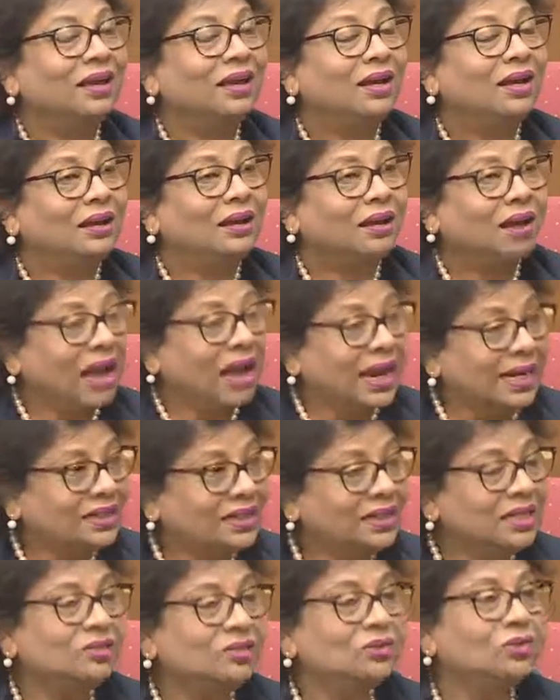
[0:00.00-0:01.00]

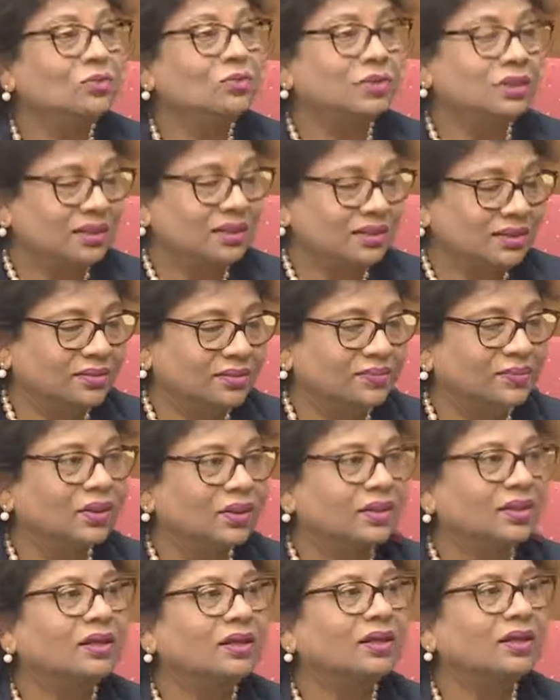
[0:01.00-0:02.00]
IT zones,
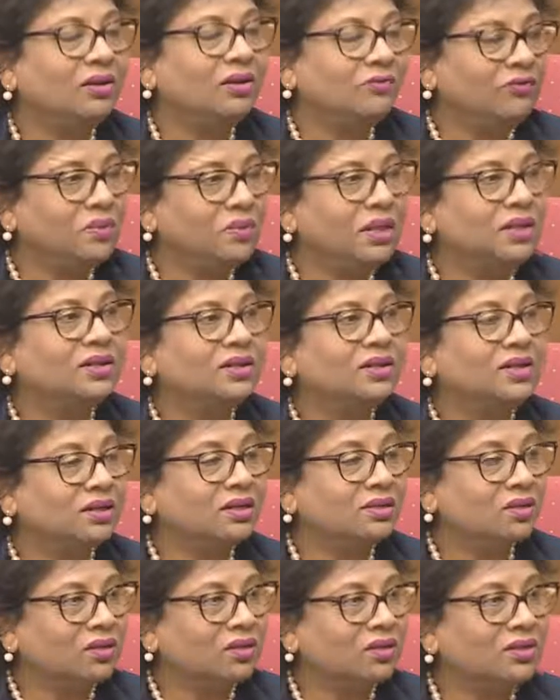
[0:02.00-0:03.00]
information
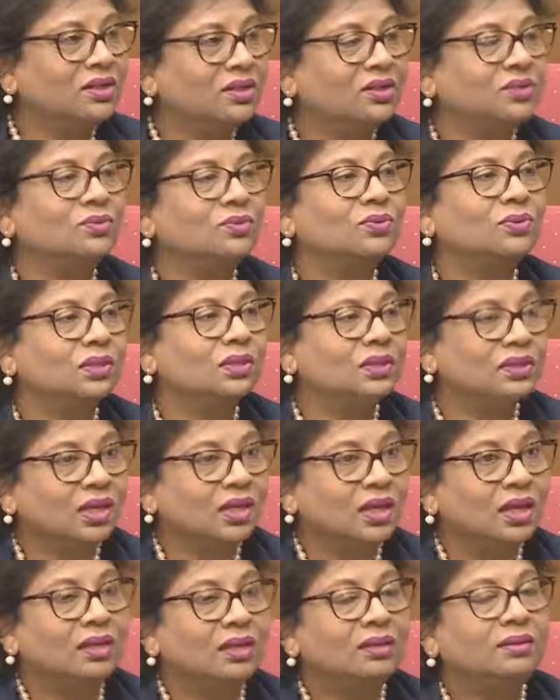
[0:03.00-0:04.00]
technology zones,
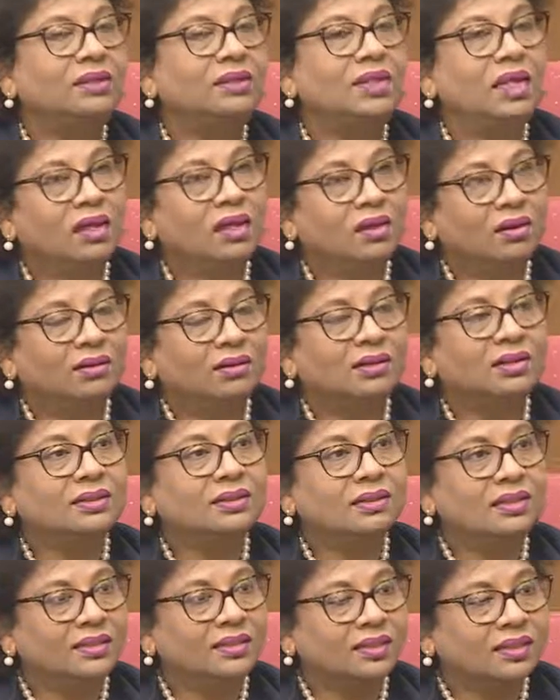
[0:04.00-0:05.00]
they are
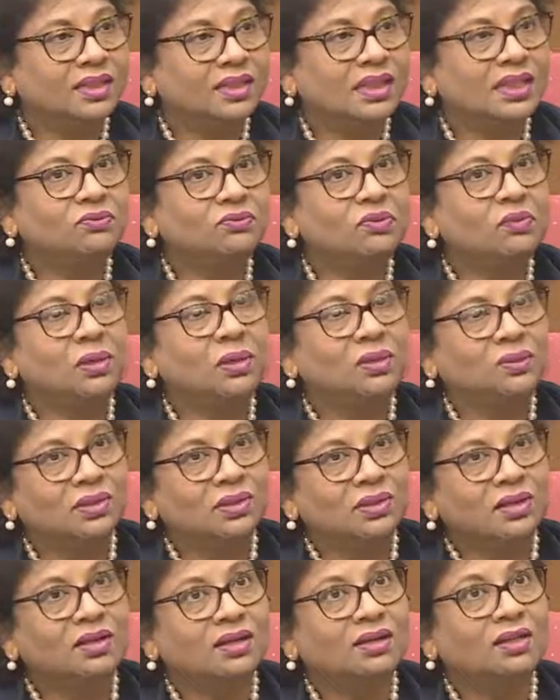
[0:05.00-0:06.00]
still successful because
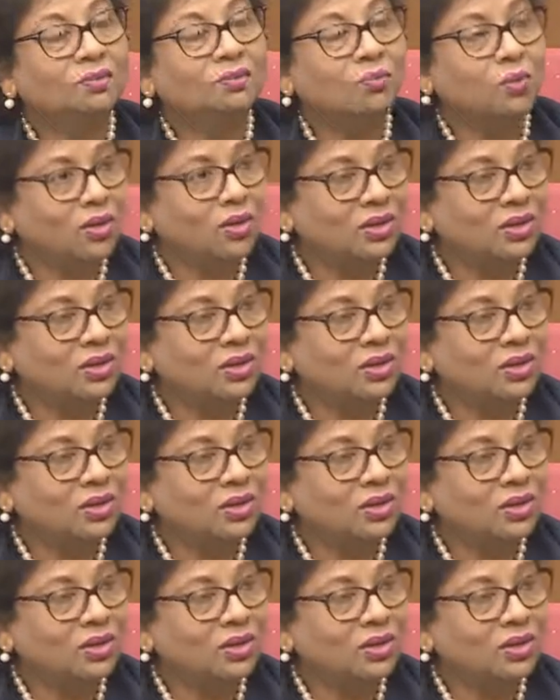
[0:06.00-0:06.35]
they are small